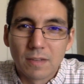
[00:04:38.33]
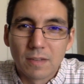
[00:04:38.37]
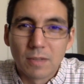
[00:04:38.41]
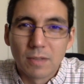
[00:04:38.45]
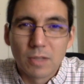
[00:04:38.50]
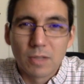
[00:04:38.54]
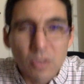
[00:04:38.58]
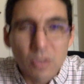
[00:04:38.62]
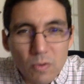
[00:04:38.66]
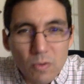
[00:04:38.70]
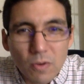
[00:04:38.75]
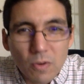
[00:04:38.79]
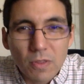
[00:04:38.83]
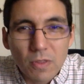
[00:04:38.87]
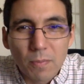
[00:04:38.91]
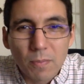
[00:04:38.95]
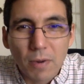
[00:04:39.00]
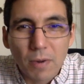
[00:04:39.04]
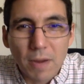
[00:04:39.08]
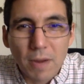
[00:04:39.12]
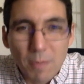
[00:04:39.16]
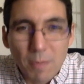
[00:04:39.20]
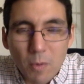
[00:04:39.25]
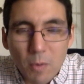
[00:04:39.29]
But you are the
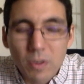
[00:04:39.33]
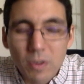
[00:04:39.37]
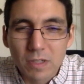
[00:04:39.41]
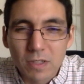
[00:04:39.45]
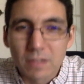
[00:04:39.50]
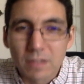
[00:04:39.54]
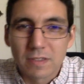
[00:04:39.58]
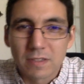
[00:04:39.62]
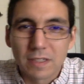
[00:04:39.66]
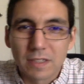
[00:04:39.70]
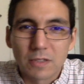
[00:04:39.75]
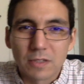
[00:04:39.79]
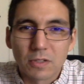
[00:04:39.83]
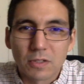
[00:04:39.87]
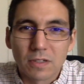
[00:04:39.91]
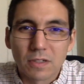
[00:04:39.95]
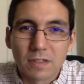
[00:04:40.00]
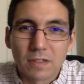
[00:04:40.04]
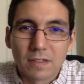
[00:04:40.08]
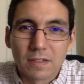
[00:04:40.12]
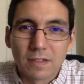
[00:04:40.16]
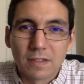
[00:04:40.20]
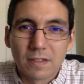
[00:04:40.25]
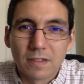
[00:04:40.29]
primordial
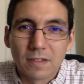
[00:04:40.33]
teacher.